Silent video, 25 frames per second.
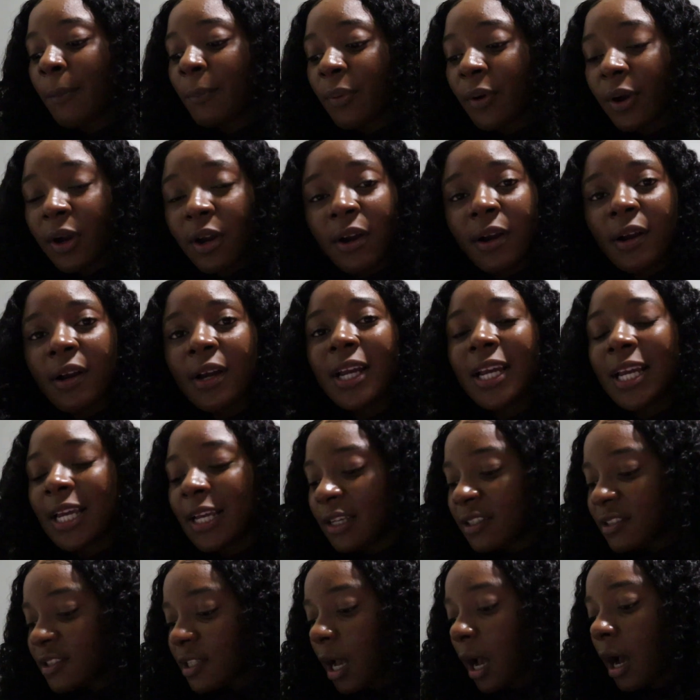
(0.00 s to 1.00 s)
Prayer
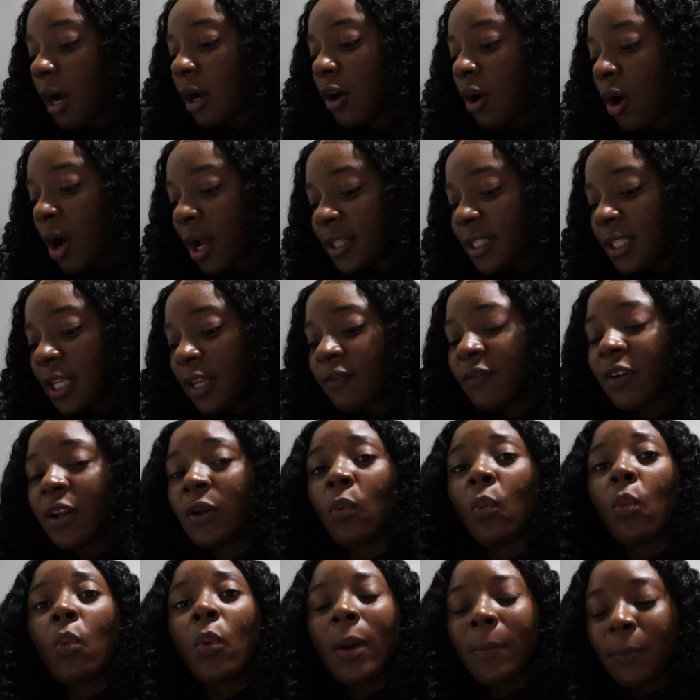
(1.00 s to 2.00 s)
is a
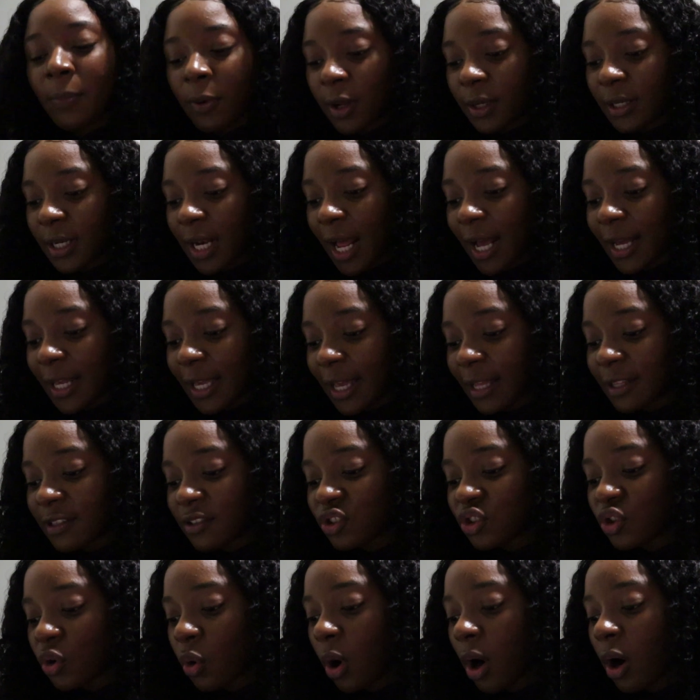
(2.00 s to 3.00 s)
God-given weapon
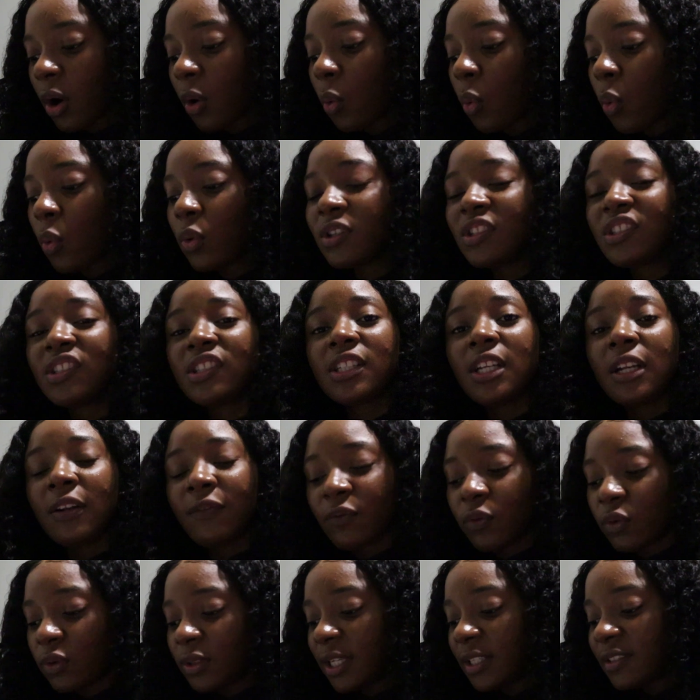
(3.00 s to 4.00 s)
against our own
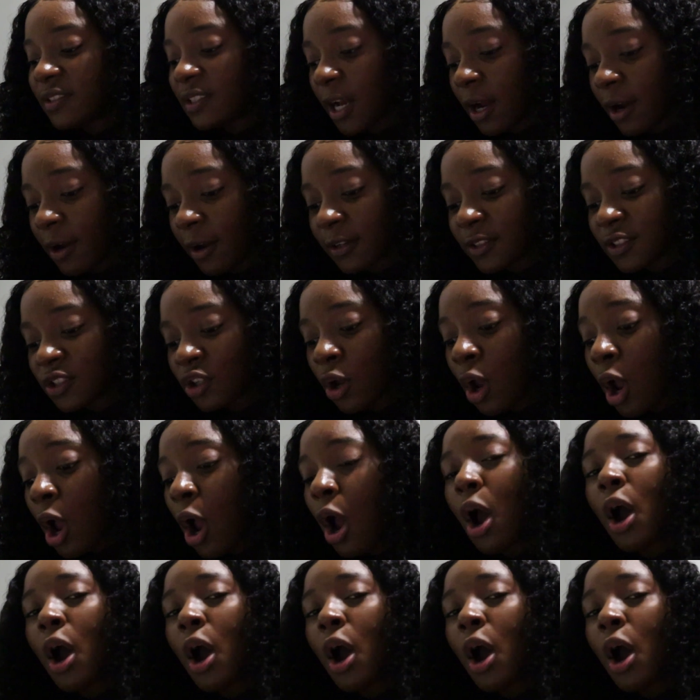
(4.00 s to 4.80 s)
sinful desires.